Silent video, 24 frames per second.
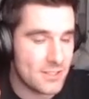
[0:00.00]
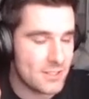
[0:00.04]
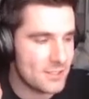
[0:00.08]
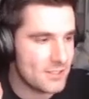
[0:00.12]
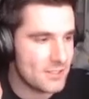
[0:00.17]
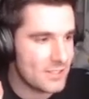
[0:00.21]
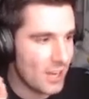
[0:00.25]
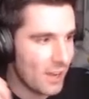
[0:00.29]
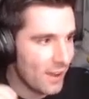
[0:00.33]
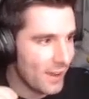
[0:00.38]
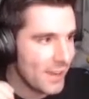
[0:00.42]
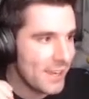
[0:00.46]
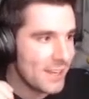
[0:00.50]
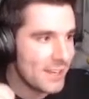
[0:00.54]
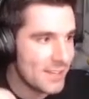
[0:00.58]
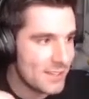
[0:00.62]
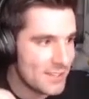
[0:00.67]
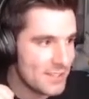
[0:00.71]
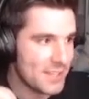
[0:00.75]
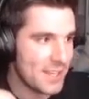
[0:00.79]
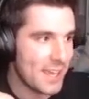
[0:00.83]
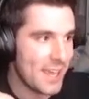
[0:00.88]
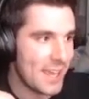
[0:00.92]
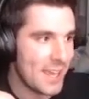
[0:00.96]

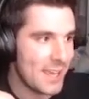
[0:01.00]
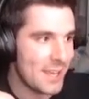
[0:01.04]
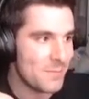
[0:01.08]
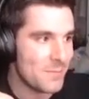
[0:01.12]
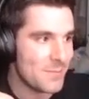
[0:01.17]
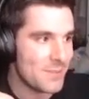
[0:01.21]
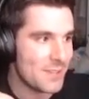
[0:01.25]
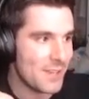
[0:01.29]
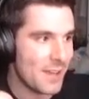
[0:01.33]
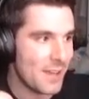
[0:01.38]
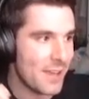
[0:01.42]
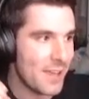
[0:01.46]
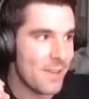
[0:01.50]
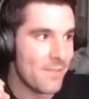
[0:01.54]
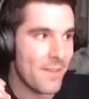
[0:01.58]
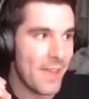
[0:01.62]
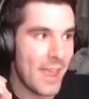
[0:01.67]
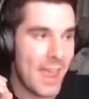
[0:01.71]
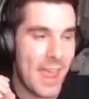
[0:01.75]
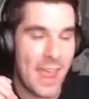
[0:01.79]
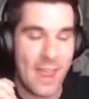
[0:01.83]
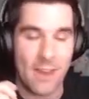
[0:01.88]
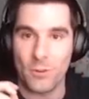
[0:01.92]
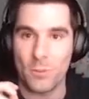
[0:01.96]
tightest games I have
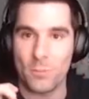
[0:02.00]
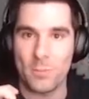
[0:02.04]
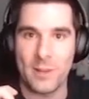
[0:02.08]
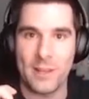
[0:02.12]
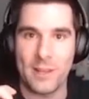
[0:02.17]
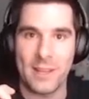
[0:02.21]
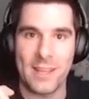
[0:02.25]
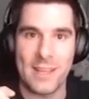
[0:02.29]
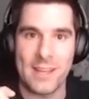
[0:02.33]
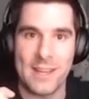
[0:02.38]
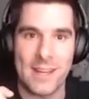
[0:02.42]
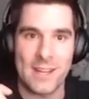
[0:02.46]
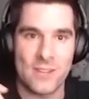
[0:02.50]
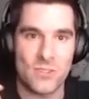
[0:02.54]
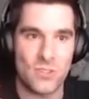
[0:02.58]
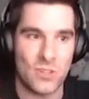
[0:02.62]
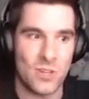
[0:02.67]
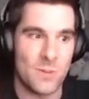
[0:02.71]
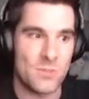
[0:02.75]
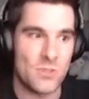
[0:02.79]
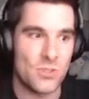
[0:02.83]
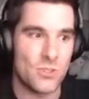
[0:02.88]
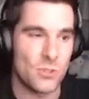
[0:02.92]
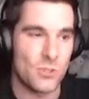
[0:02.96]
ever played in
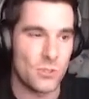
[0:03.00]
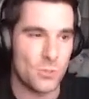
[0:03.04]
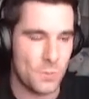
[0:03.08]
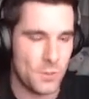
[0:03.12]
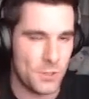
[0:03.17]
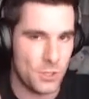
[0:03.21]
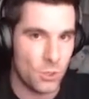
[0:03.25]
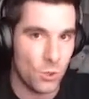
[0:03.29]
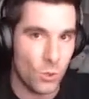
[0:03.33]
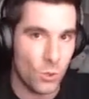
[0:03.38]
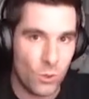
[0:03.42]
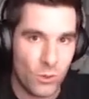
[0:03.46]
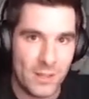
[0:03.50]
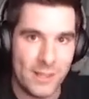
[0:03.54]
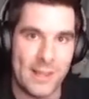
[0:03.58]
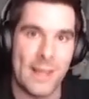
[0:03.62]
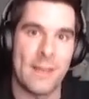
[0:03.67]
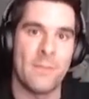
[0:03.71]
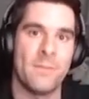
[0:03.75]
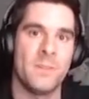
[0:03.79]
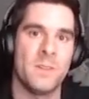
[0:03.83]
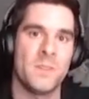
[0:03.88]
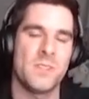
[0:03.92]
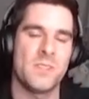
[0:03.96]
terms of just pure
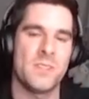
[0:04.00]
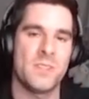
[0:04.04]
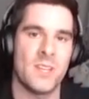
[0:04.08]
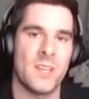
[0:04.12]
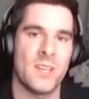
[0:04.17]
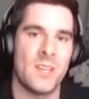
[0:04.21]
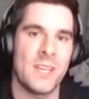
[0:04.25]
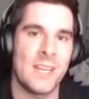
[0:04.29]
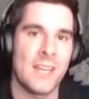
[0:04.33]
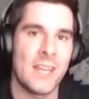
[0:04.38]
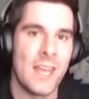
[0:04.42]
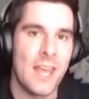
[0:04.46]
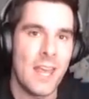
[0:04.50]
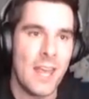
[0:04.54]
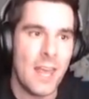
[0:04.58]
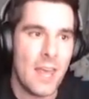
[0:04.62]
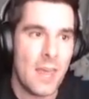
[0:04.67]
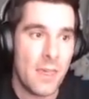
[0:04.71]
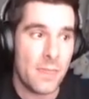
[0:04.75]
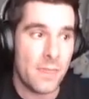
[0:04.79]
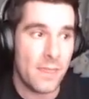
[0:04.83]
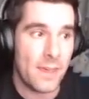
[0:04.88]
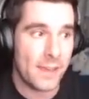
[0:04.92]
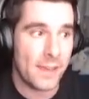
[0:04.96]
level design.
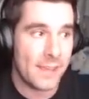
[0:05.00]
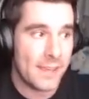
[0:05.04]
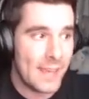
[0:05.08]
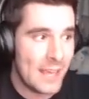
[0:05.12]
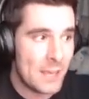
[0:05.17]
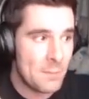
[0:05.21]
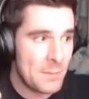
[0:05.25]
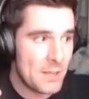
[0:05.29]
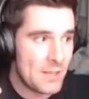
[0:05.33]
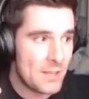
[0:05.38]
That game